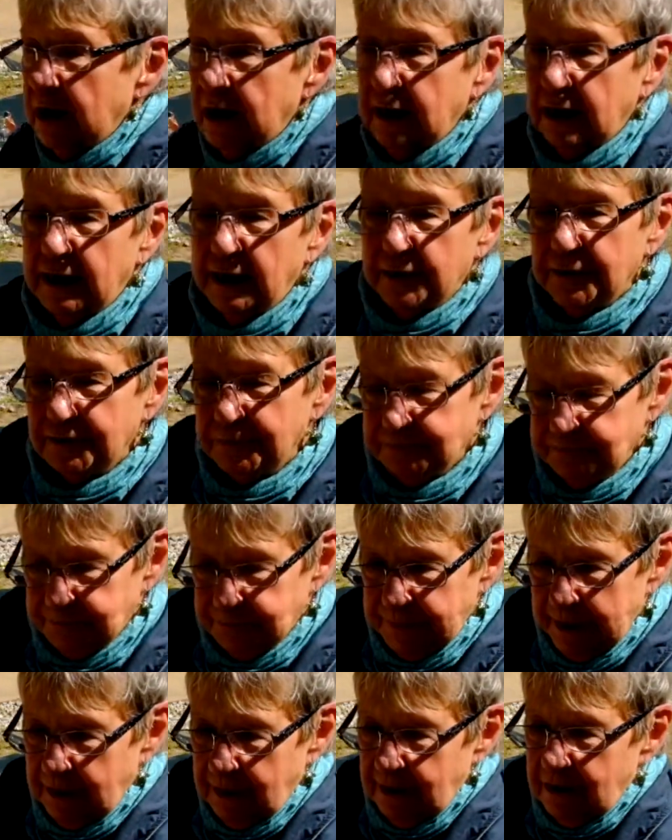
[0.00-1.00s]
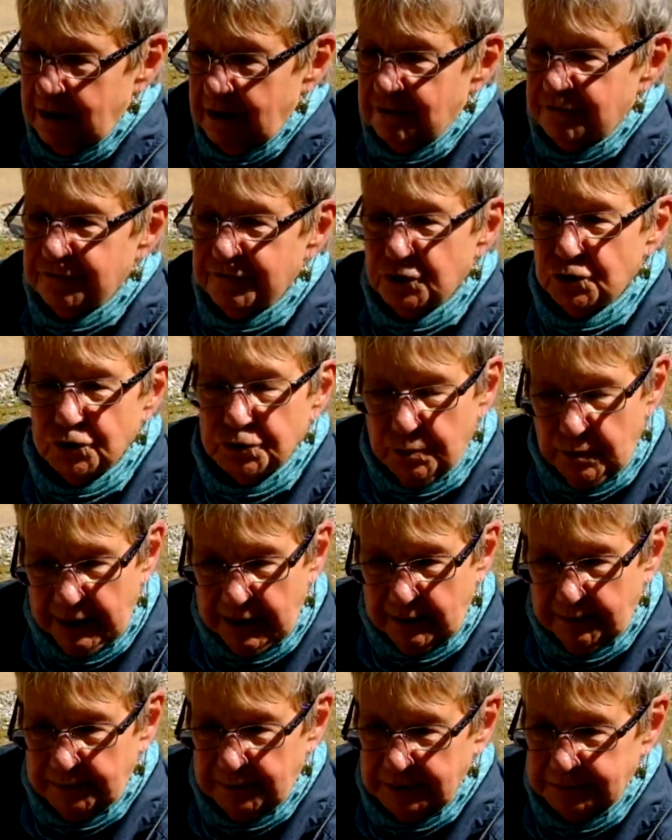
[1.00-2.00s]
our food
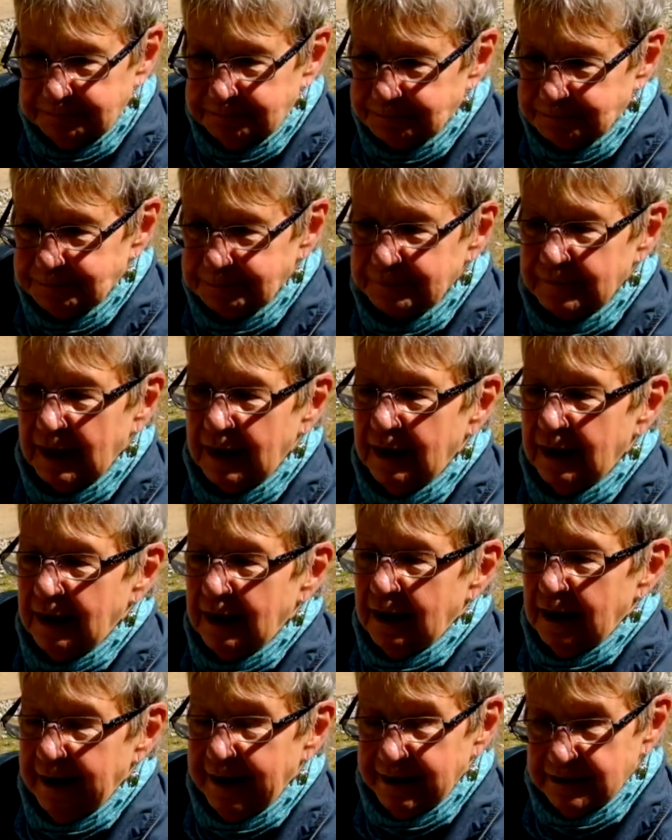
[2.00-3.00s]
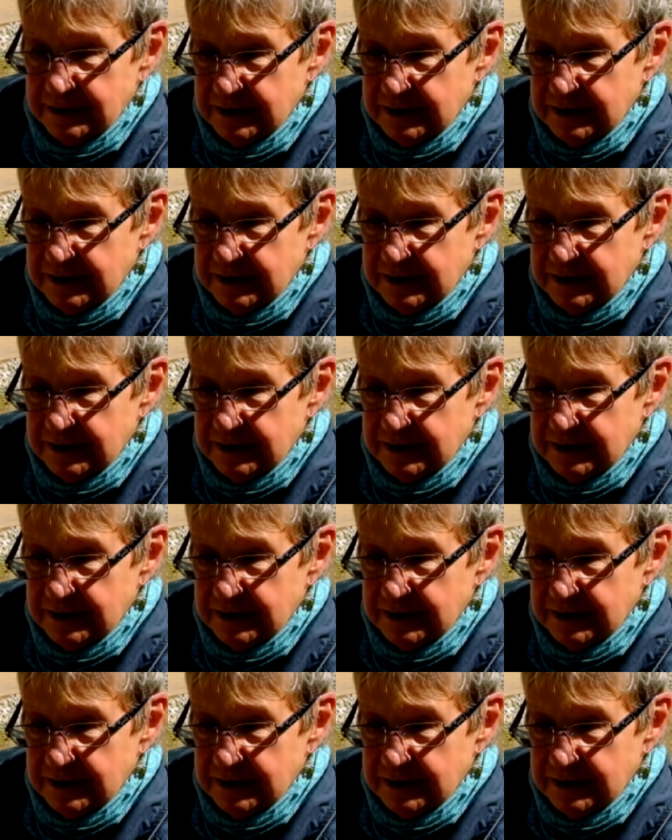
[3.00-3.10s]
web. And